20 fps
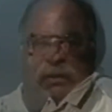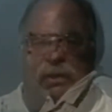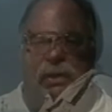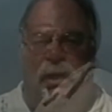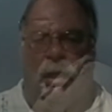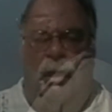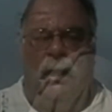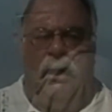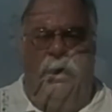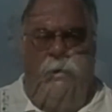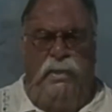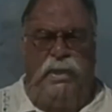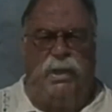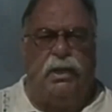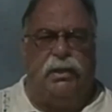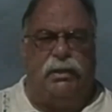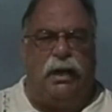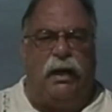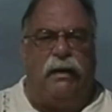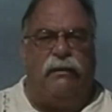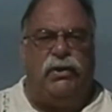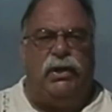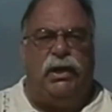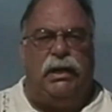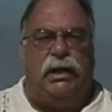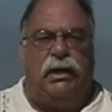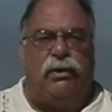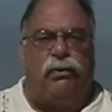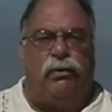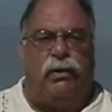us, because they've
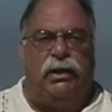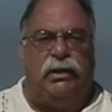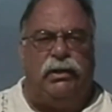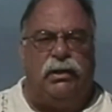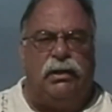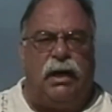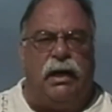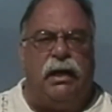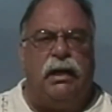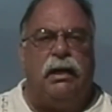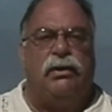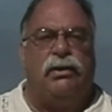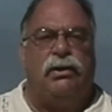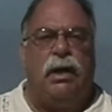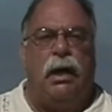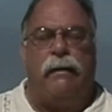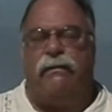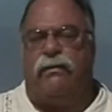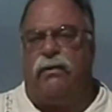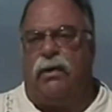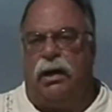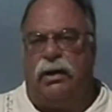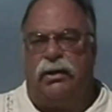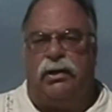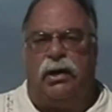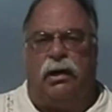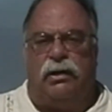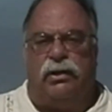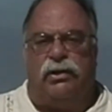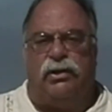seen increases, I think it's time for
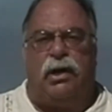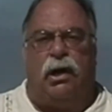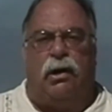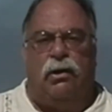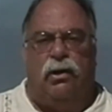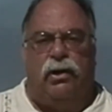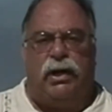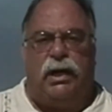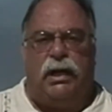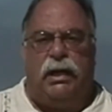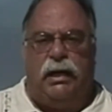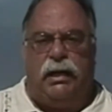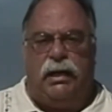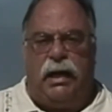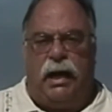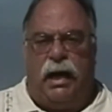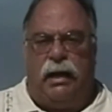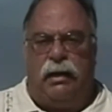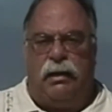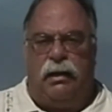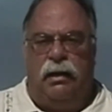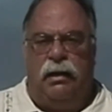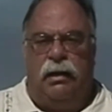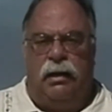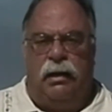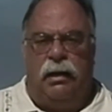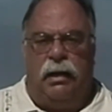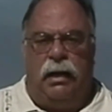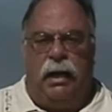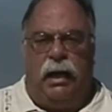Oxnard to start looking at that
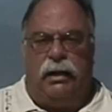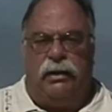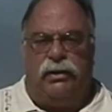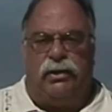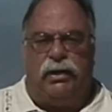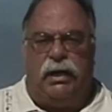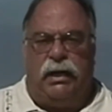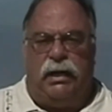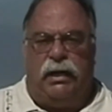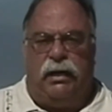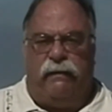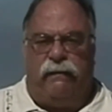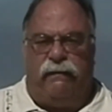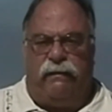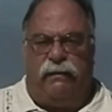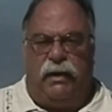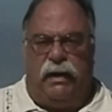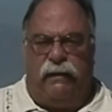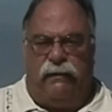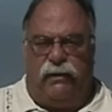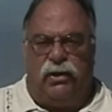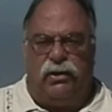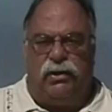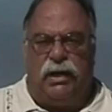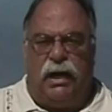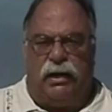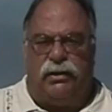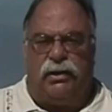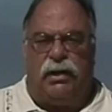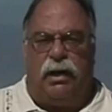and seeing if there's
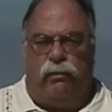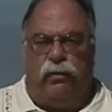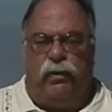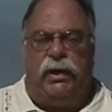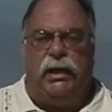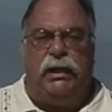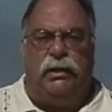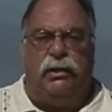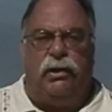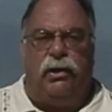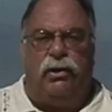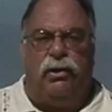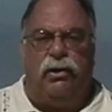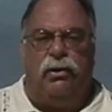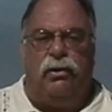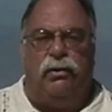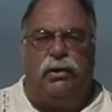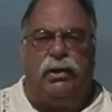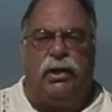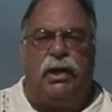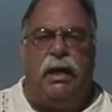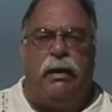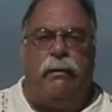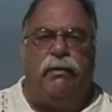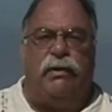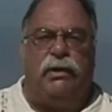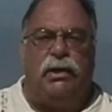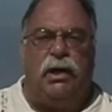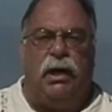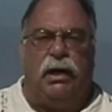not something we need to do to keep
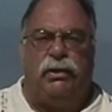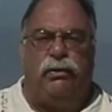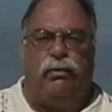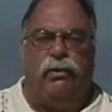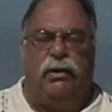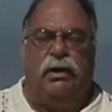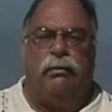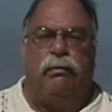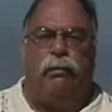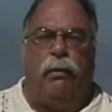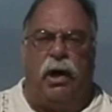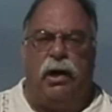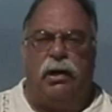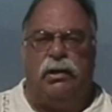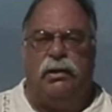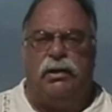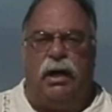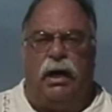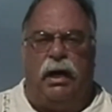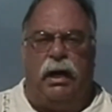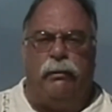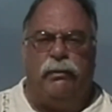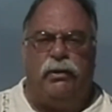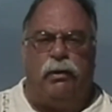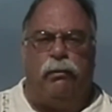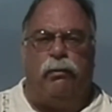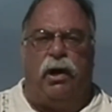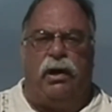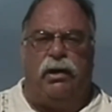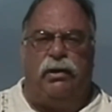in touch with modern times
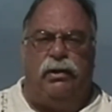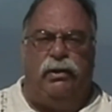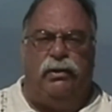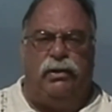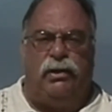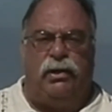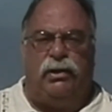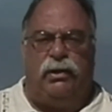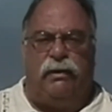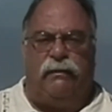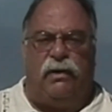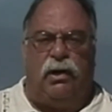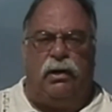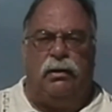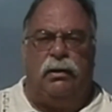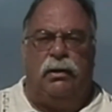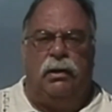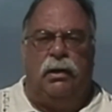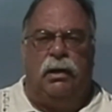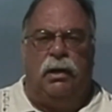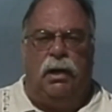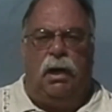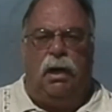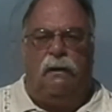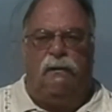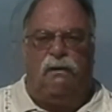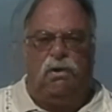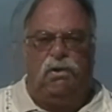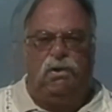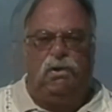and modern usage of our
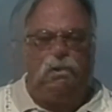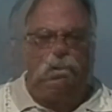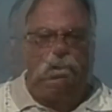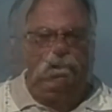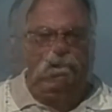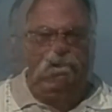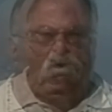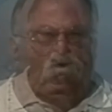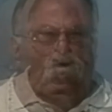shores.